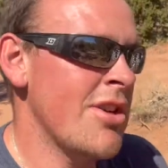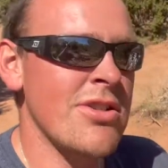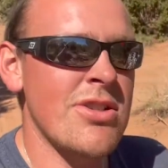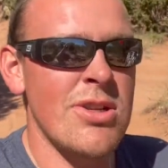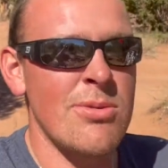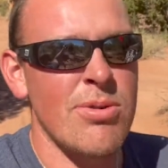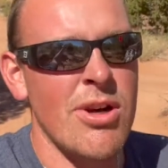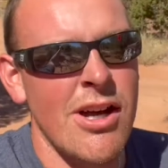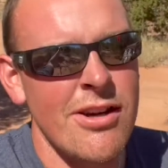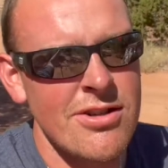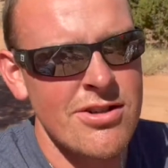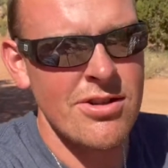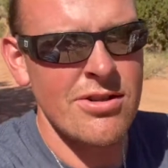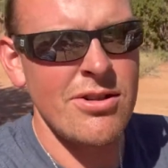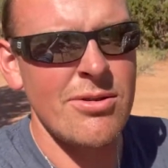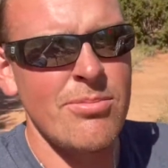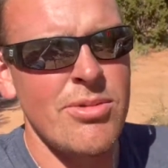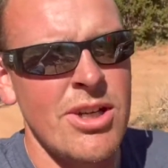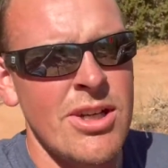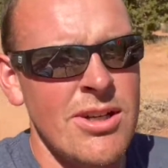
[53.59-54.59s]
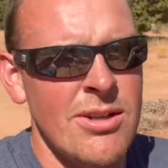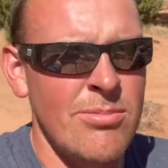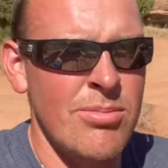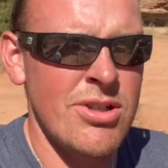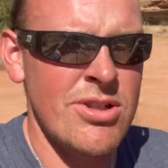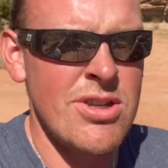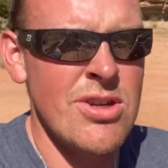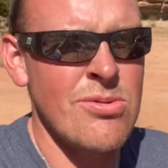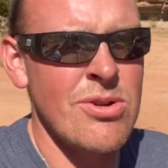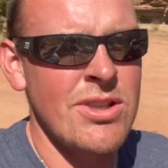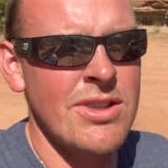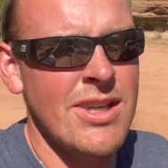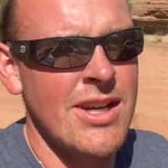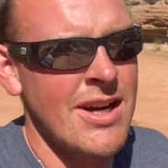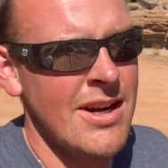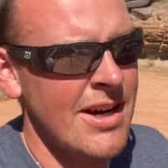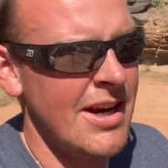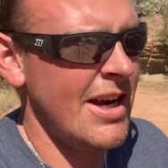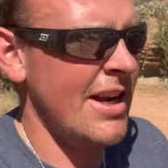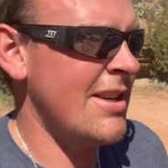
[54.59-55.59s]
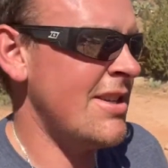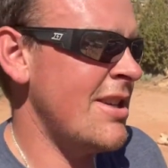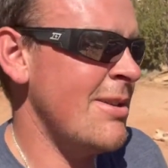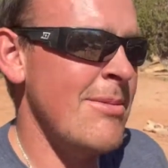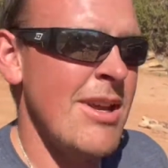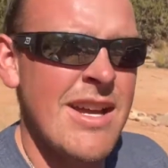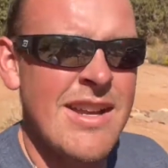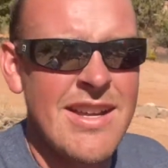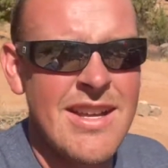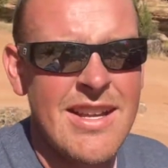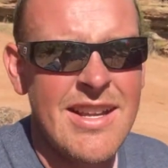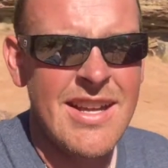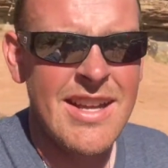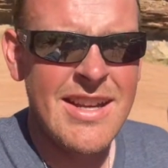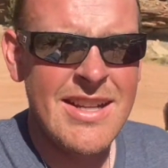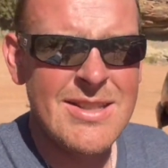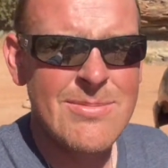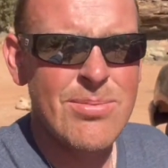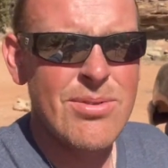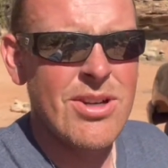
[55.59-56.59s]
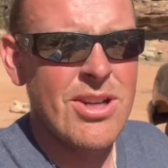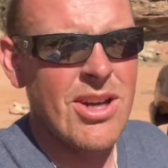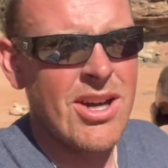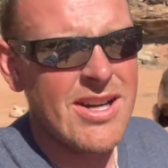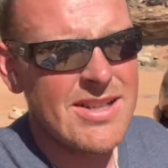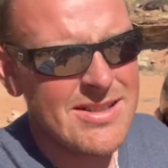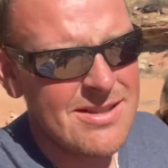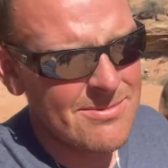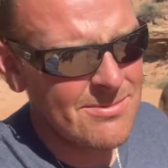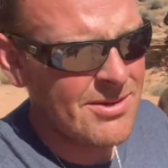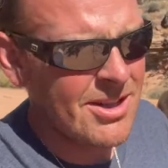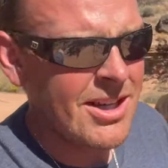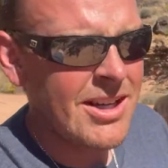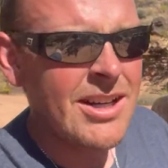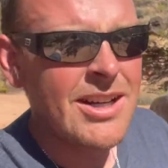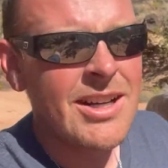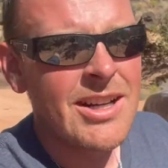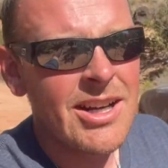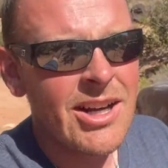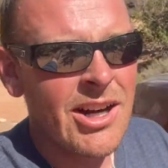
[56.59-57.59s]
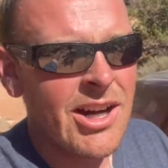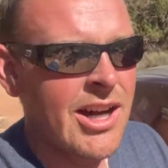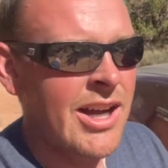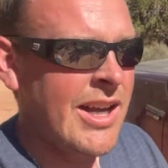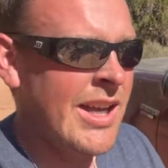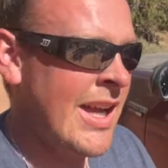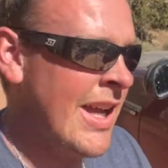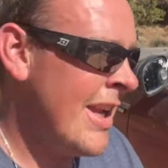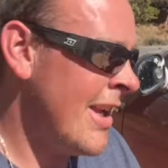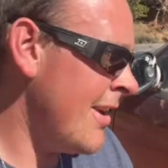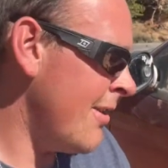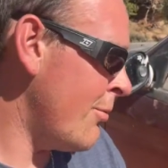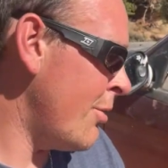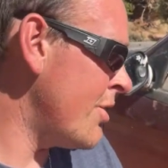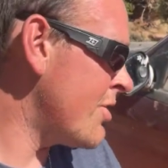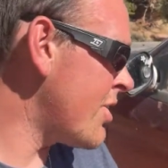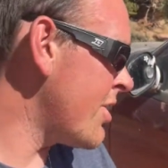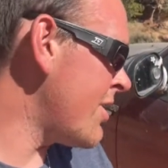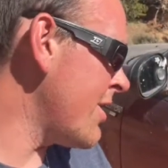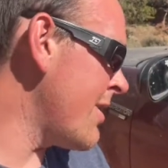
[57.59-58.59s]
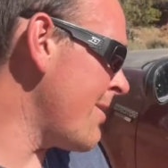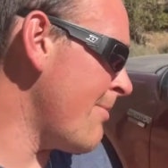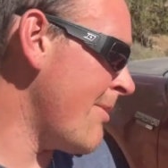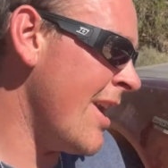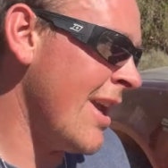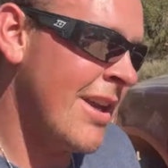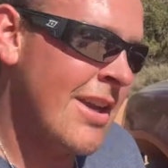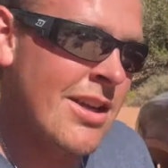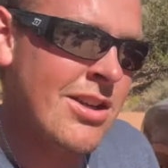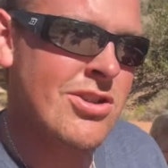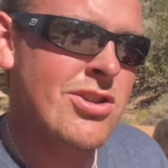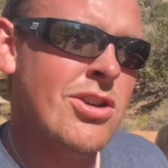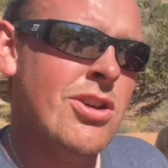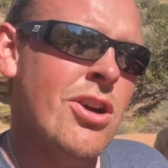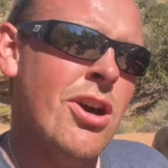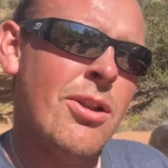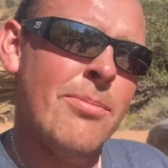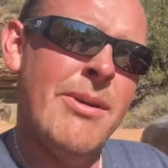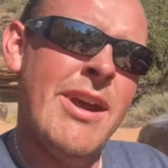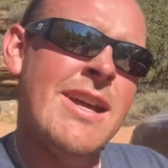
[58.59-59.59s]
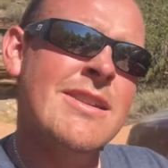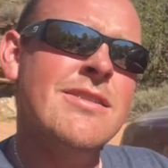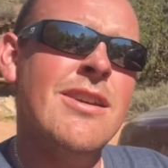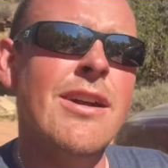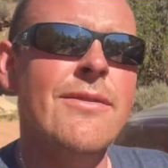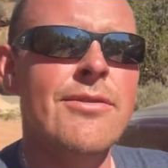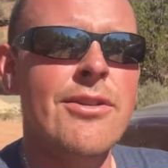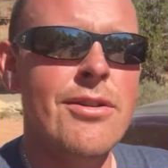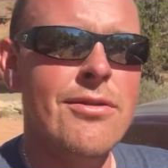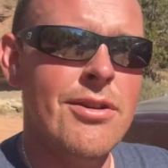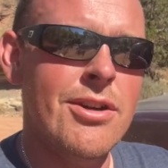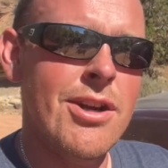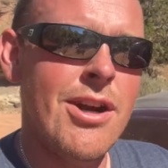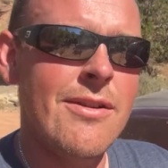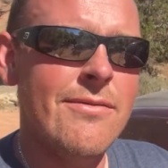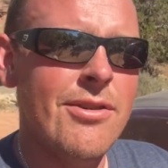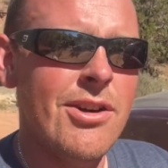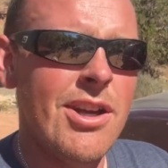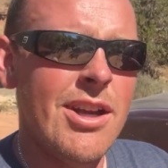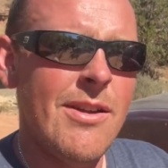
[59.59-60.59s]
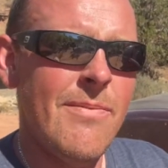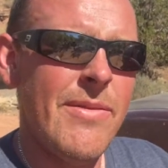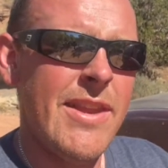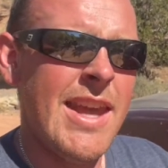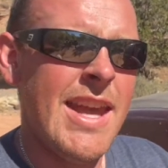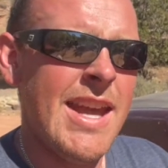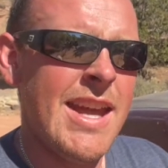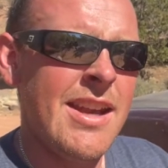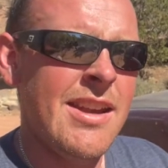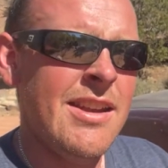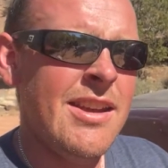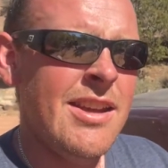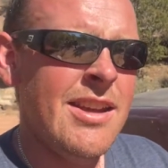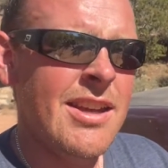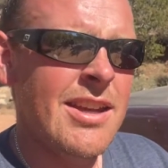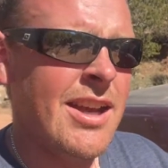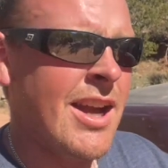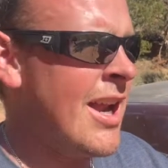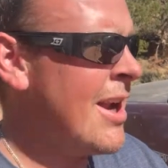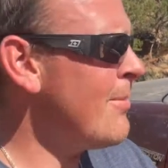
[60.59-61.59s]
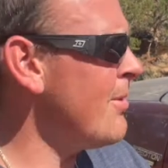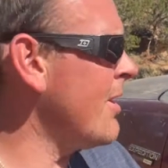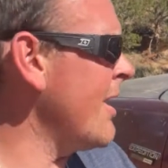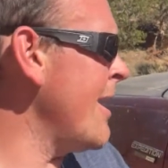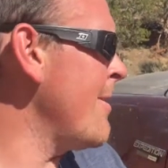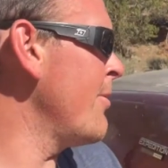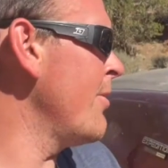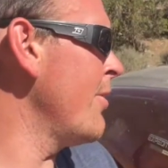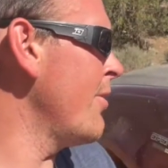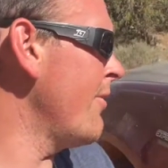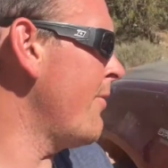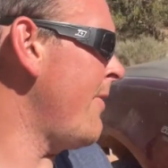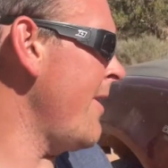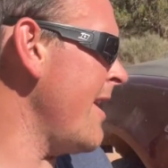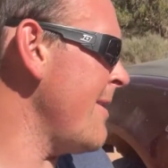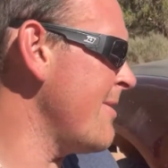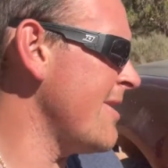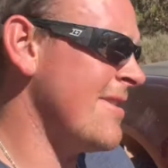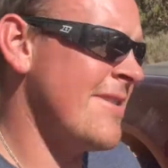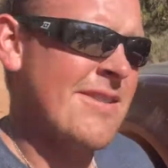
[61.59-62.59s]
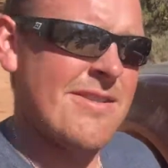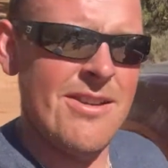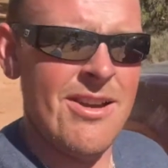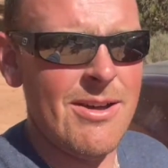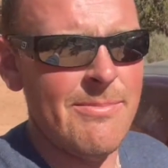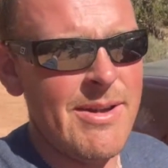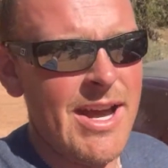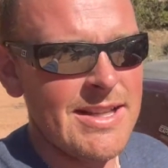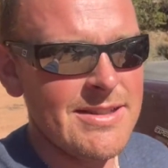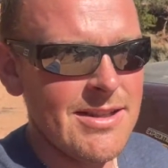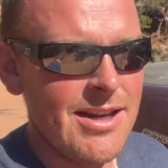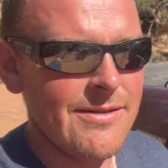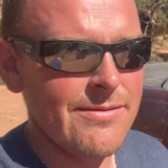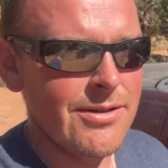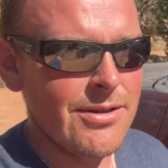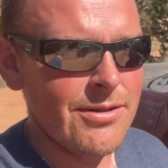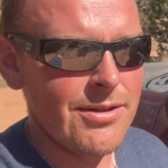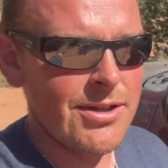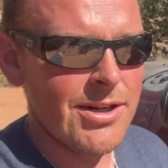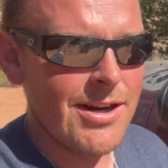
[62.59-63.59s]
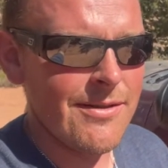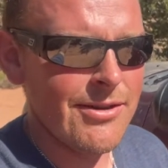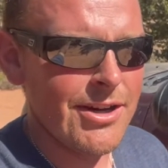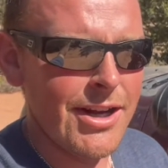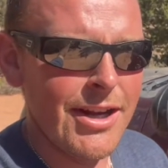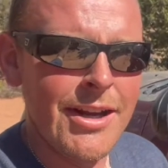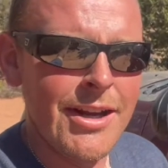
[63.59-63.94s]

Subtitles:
she probably shouldn't have been, but she went there and she made it, and it's pretty awesome. And when she didn't make it, she called Matt's Off-Road Recovery and kind of became a little famous on Matt's Off-Road Recovery.